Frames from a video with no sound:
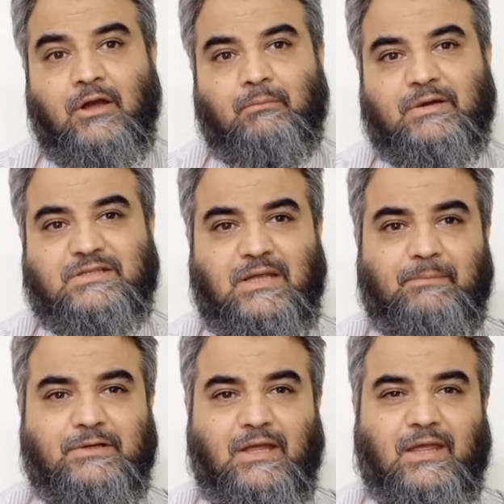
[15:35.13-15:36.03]
But
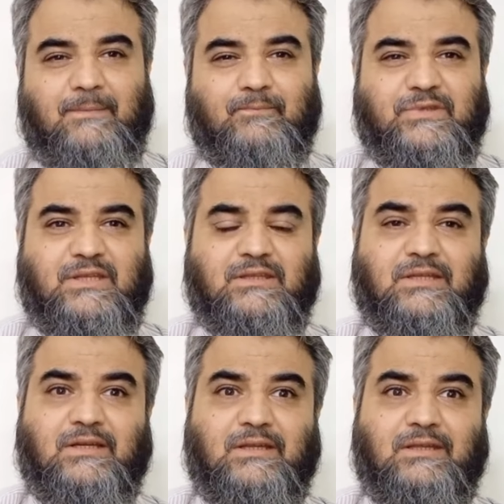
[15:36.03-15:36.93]
sometimes the
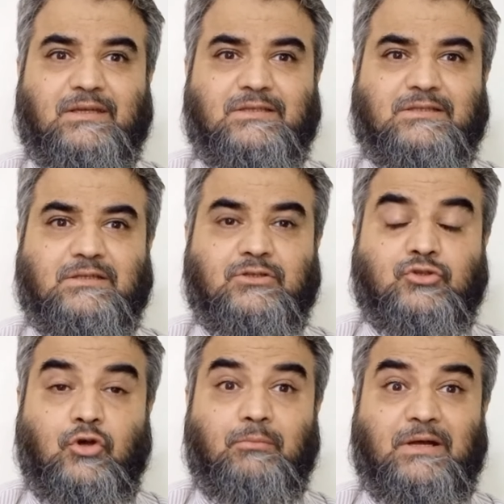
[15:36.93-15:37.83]
thinning is
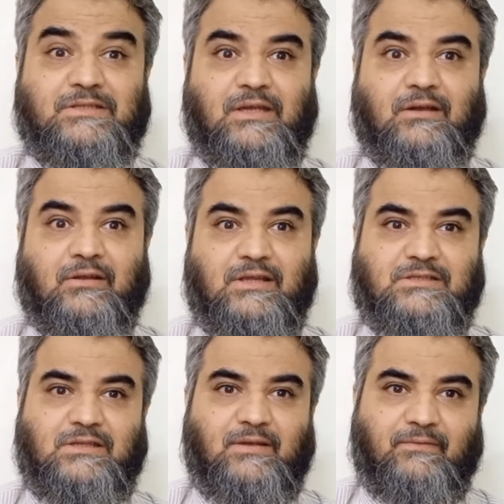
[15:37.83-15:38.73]
so much
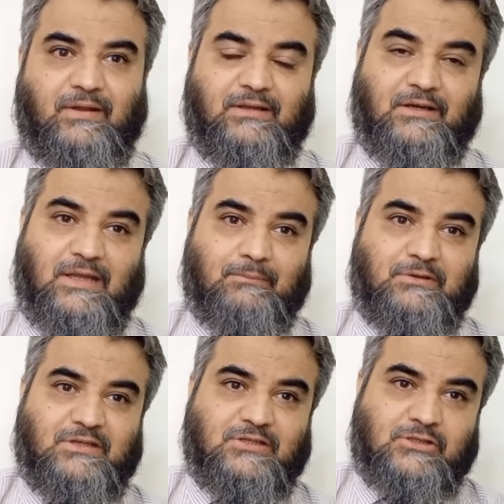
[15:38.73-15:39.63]
aggressive and the
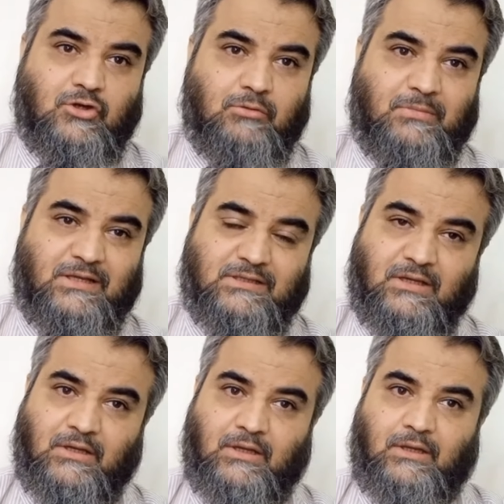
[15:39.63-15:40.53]
damage is so much
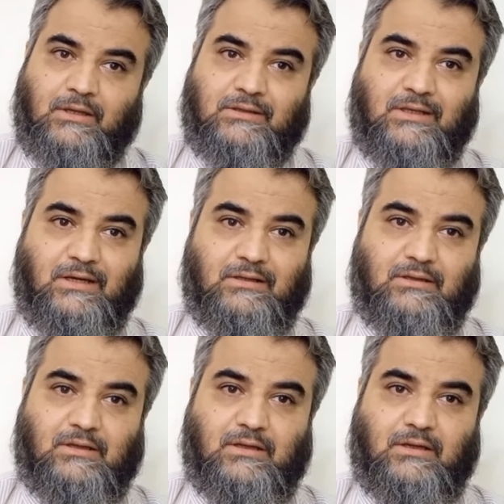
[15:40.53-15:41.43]
that
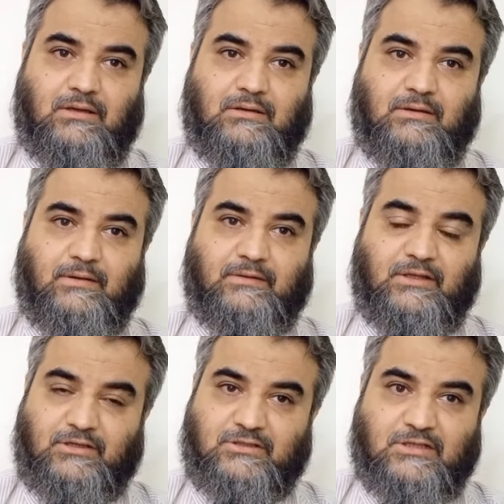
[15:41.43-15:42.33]

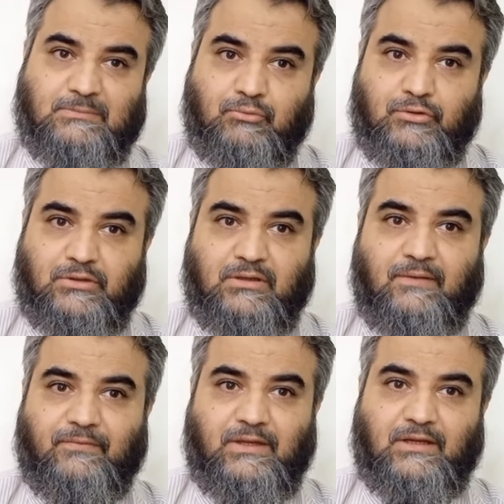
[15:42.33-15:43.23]
there is exposure
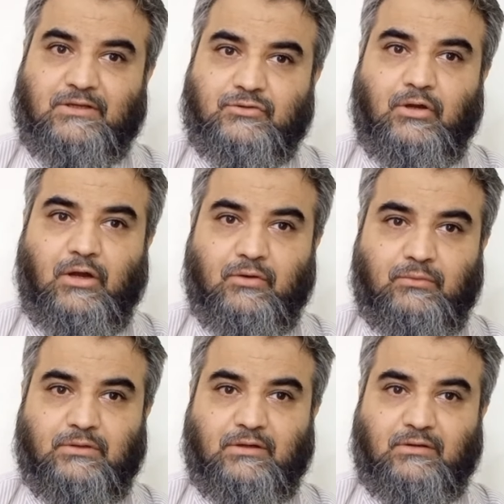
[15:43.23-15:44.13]
of the
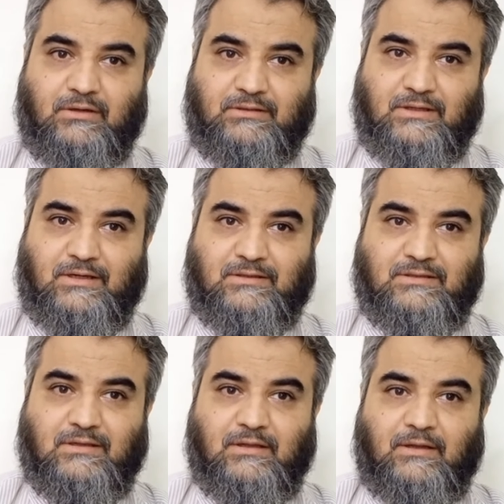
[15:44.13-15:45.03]
intraocular
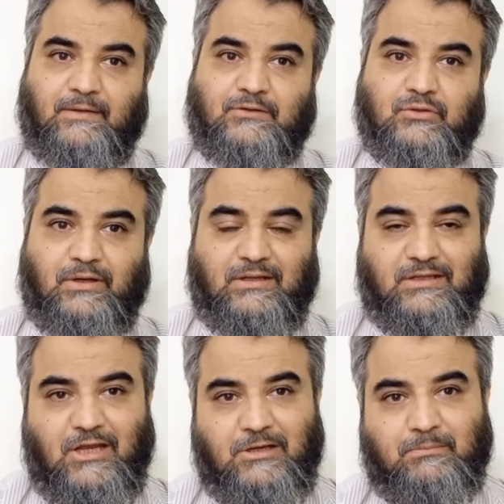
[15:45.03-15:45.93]
contents. So at
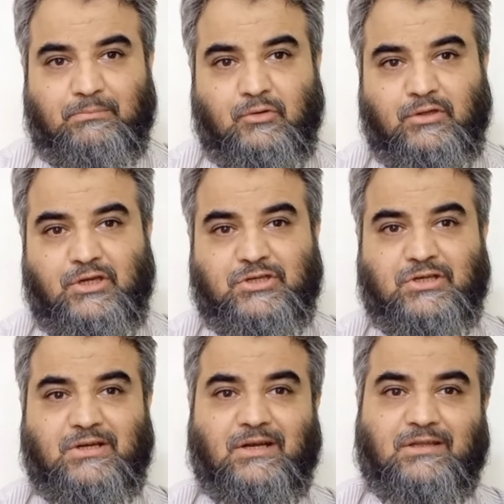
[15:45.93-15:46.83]
that
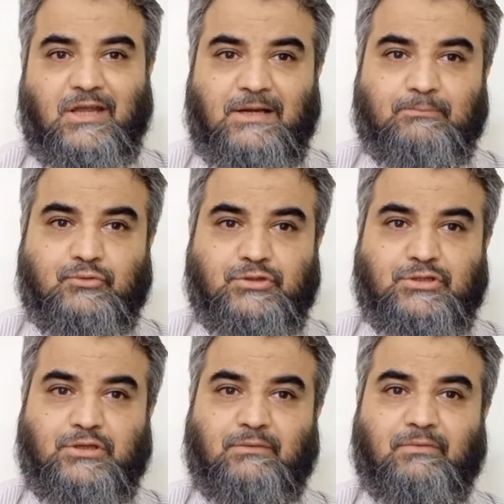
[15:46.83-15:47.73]
location, at that
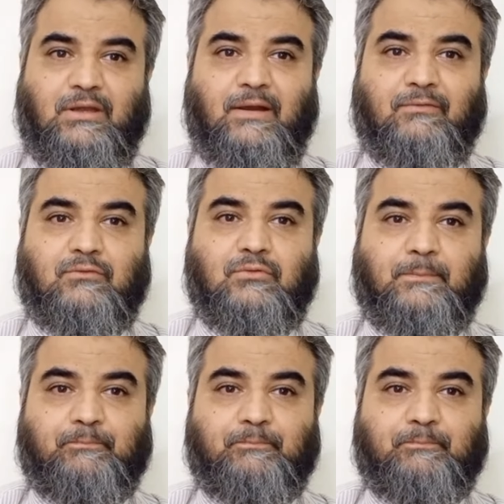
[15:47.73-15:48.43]
position, we have to